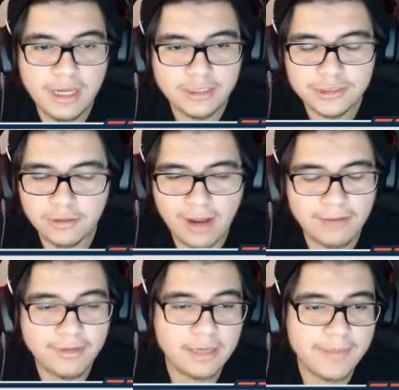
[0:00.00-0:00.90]
So I
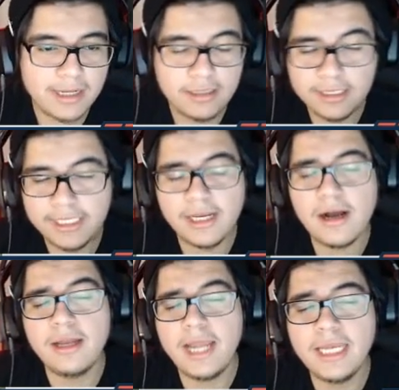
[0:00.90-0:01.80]
recommend clicking
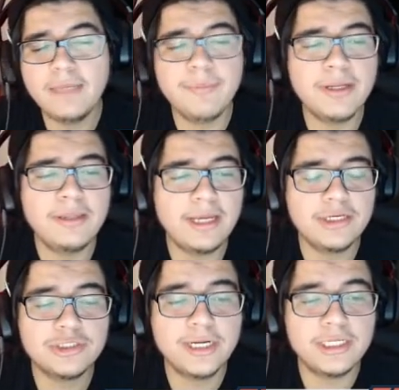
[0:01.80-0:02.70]
on any button that you're trying